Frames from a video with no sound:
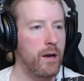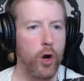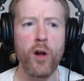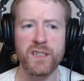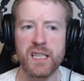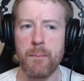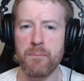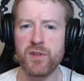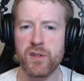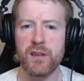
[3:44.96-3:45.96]

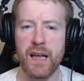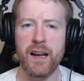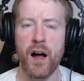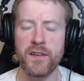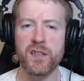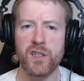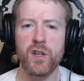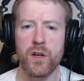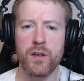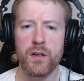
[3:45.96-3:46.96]
concepts that are
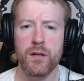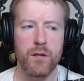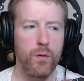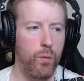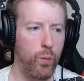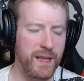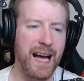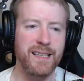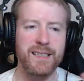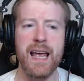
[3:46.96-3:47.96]
understood. With
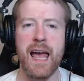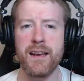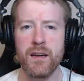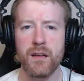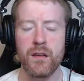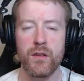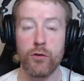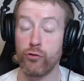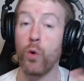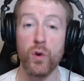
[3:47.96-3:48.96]
that said, the
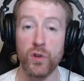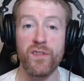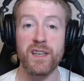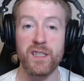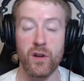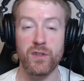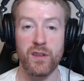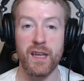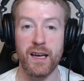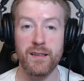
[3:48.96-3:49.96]
rules on these sorts of
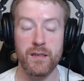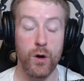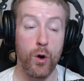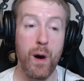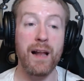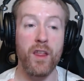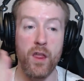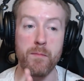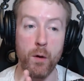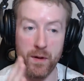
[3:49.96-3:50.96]
things, while at
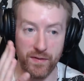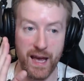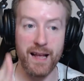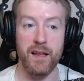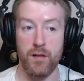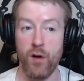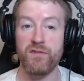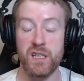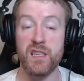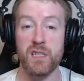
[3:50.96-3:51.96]
the moment
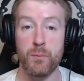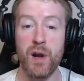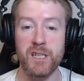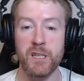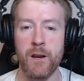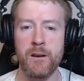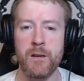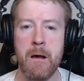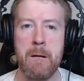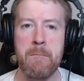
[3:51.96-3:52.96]
obviously there's a precedent,
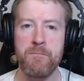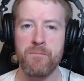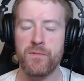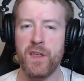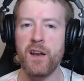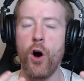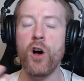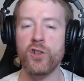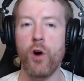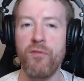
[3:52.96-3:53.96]
they're not
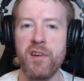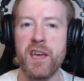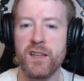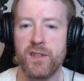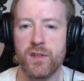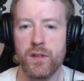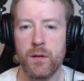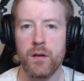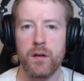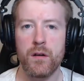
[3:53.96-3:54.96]
as obvious
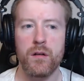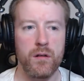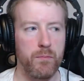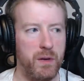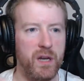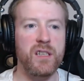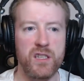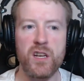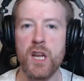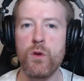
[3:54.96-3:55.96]
because it's
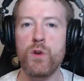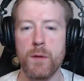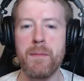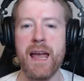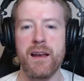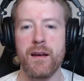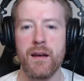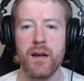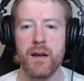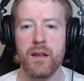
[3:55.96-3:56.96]
a new domain.
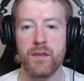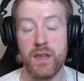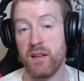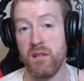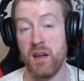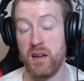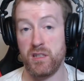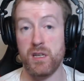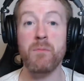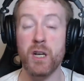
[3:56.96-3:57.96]
That in
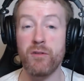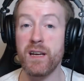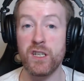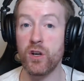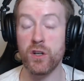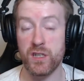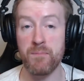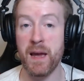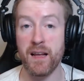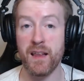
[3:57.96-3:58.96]
some degrees you could
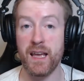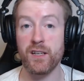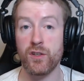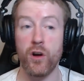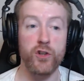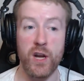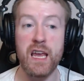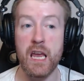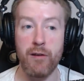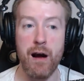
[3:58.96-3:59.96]
make the case on
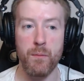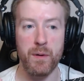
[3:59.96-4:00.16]
shaky ground,